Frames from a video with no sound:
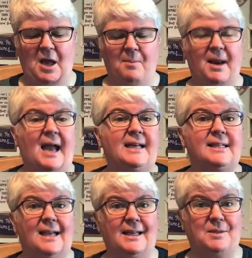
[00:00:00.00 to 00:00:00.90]
But I
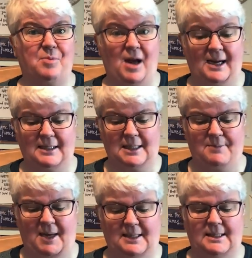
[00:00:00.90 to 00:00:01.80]
decided to practice
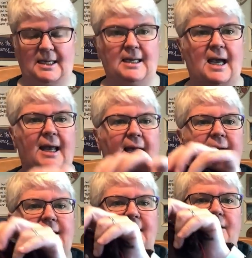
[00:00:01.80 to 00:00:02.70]
my steek, and
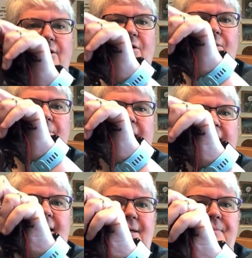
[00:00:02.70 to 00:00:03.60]
I did it on
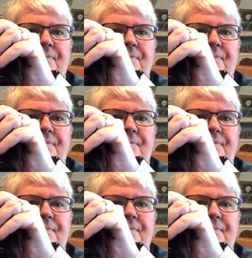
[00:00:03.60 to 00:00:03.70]
my